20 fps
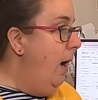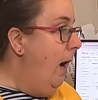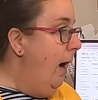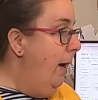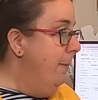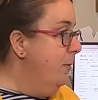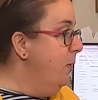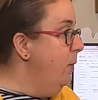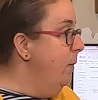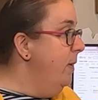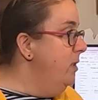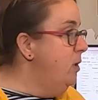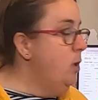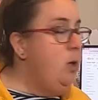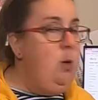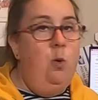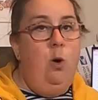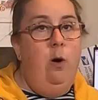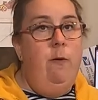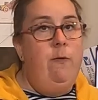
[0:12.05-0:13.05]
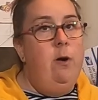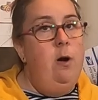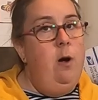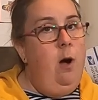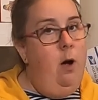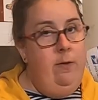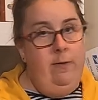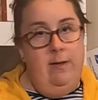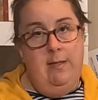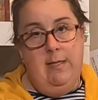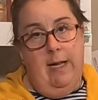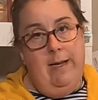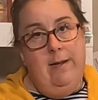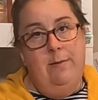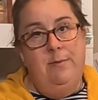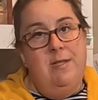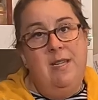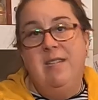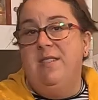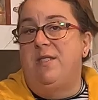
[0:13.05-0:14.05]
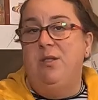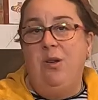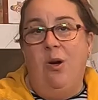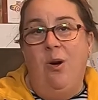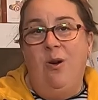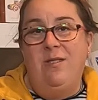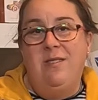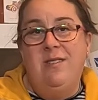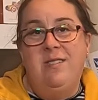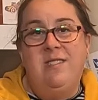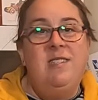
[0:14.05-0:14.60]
I'm going to go over all these items that sold